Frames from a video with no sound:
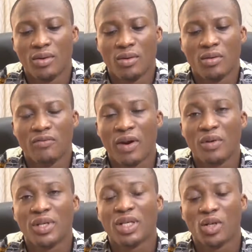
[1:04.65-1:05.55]
or
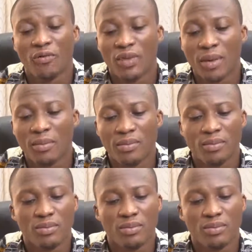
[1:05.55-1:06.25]
variations of them.